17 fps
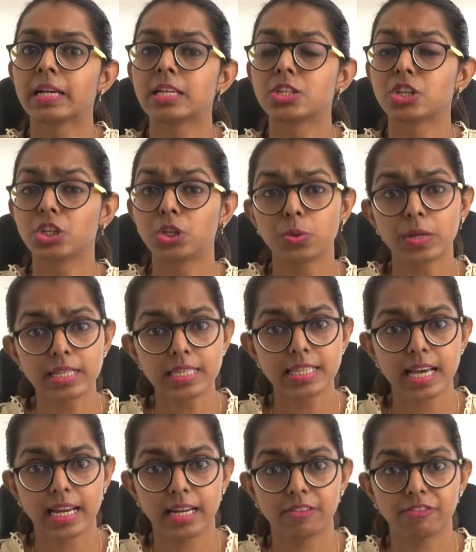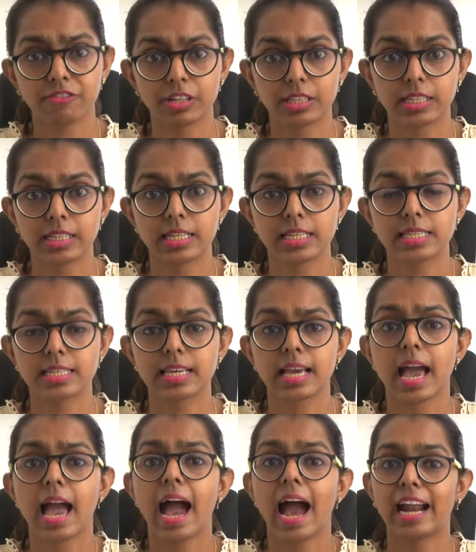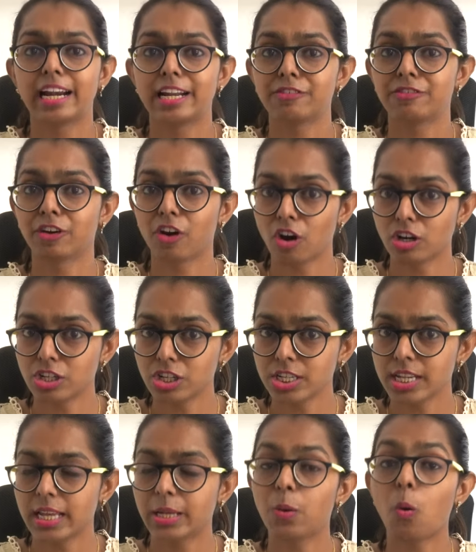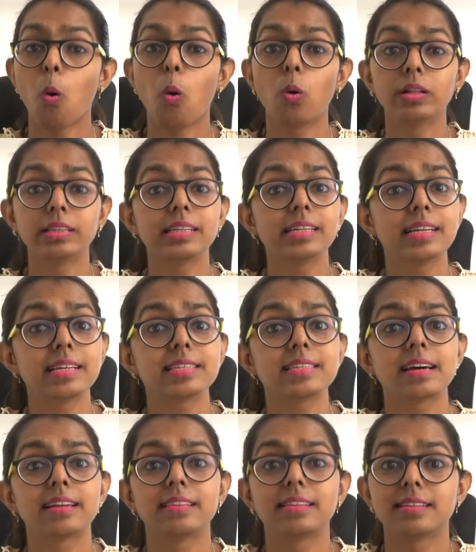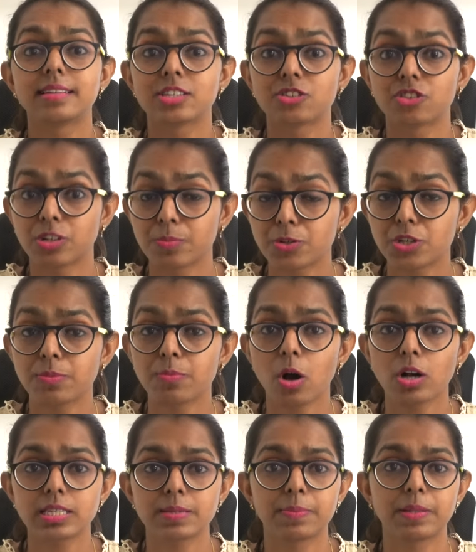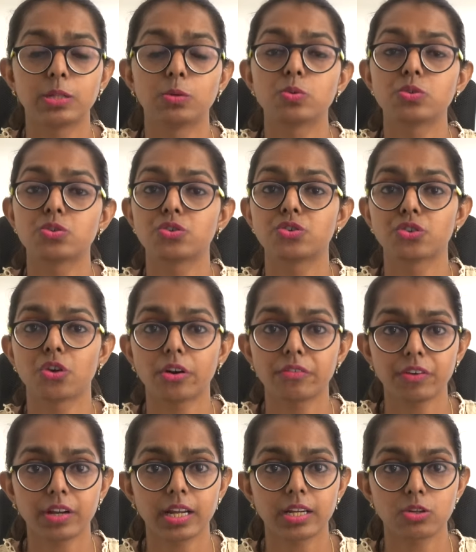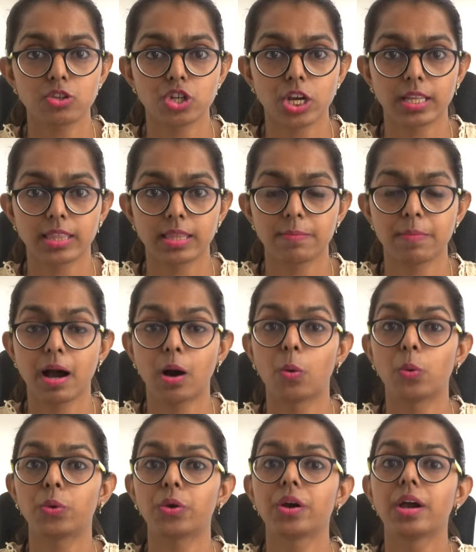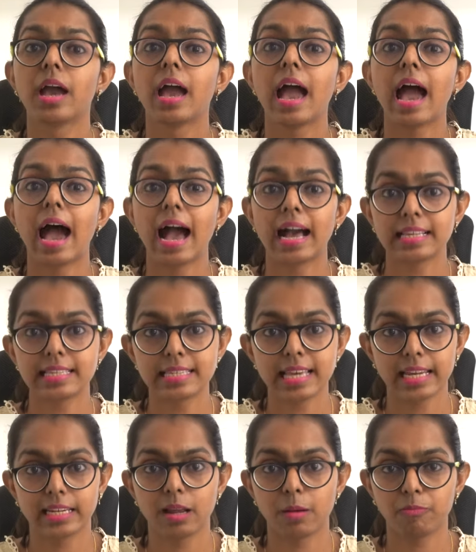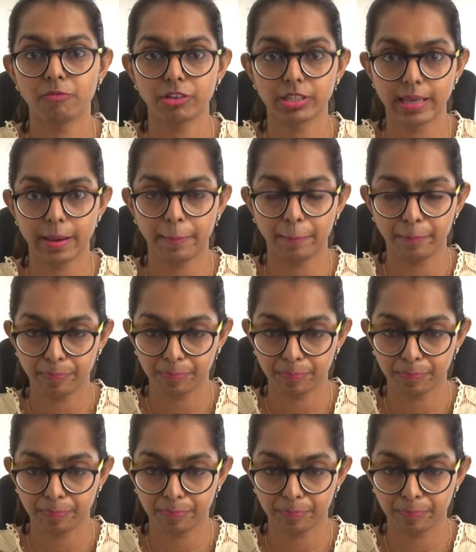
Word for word: So you can sign up for this. And I forgot to tell you, all the links are in the description box below, so do not forget to check them out and sign up for them.